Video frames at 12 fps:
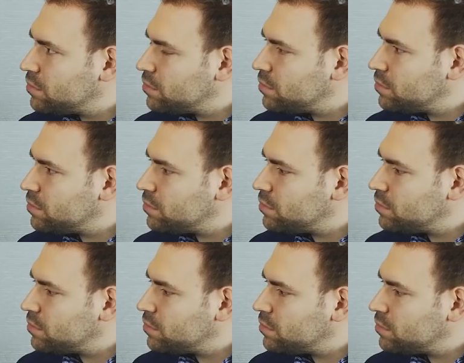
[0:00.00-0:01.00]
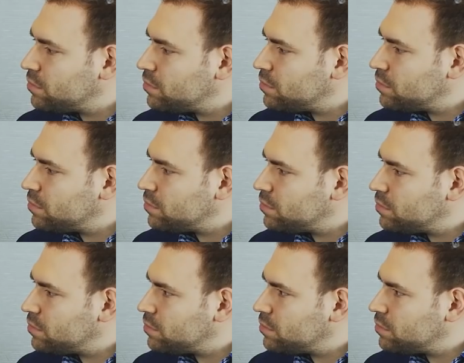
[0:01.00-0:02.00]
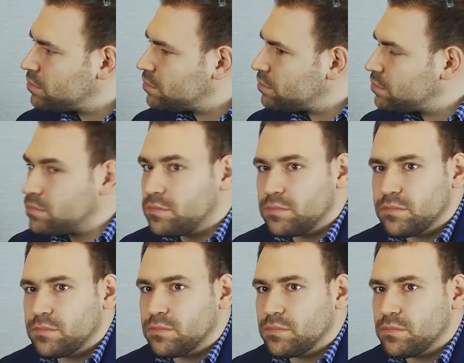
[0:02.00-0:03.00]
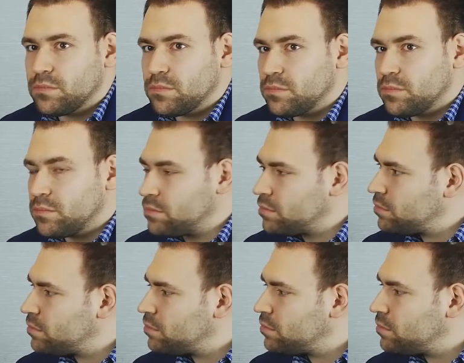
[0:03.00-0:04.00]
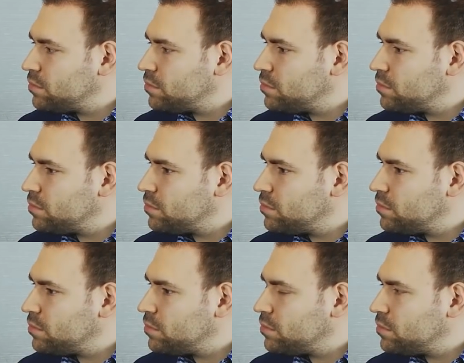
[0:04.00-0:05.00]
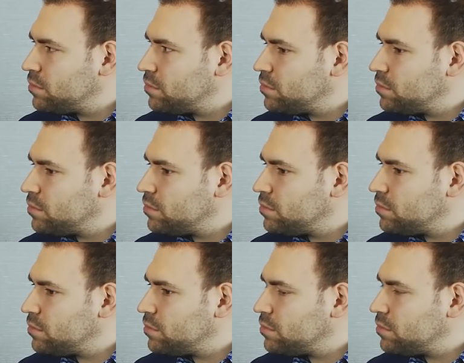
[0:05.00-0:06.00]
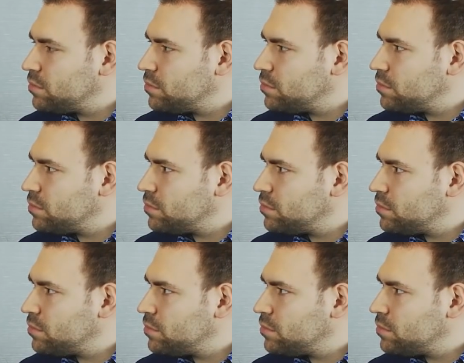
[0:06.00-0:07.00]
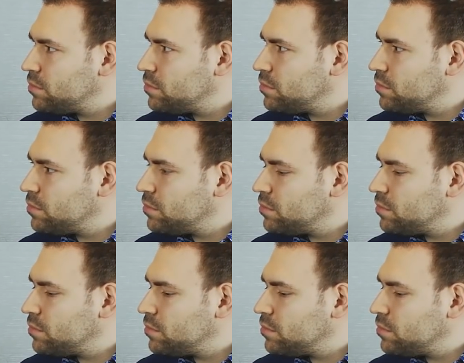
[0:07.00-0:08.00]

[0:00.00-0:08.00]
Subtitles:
The person shown says nothing.